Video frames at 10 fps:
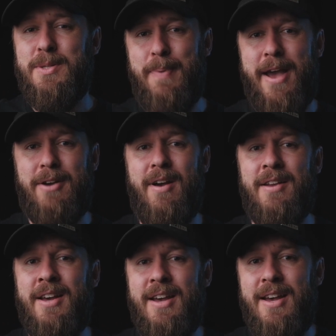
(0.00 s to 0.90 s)

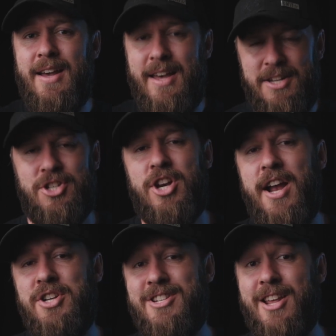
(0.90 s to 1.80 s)
background, it has
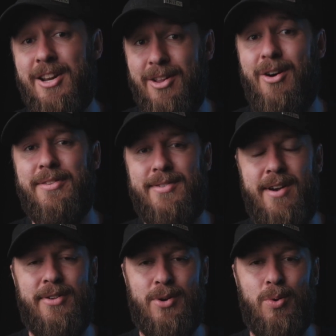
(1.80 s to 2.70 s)
changed a lot
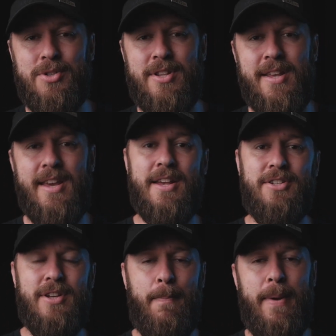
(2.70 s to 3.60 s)
throughout the course of the year.
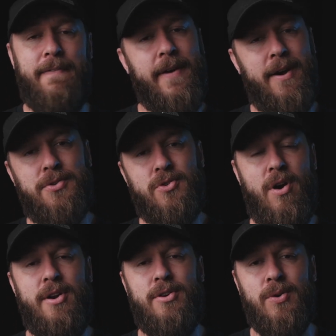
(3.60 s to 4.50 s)
See, a big thing I was
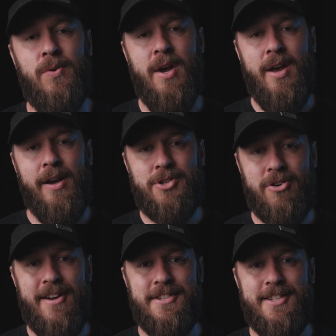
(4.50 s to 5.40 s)
trying to do is
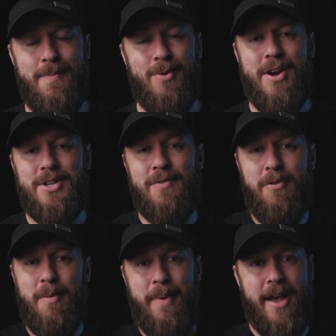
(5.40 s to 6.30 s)
create separation
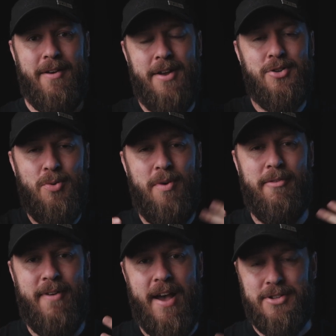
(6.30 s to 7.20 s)
from the background to my
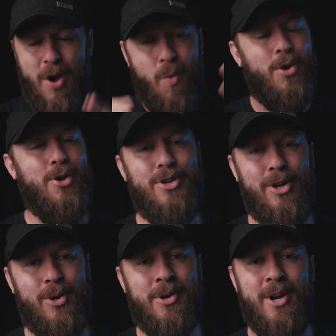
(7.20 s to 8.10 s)
face. I want you to
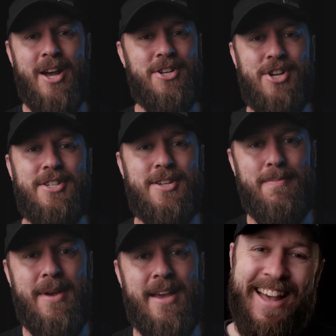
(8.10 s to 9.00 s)
look just
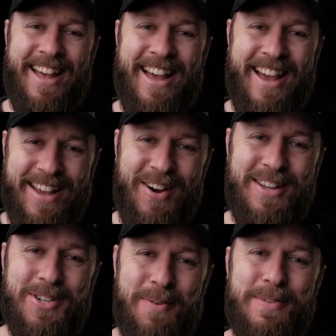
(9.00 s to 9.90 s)
at me. And when the
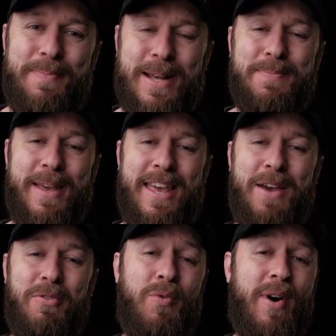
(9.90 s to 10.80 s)
background was lit
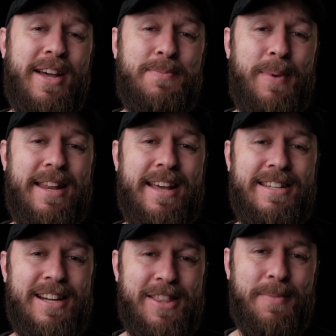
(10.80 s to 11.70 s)
up, because it is that
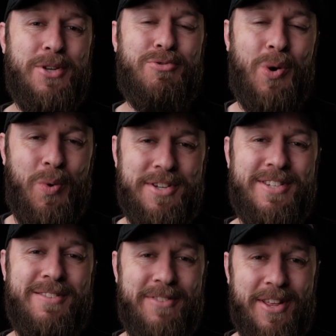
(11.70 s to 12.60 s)
wooden,
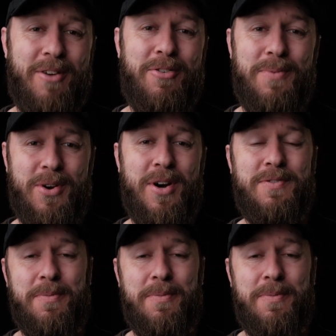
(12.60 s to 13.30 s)
reddy brown color,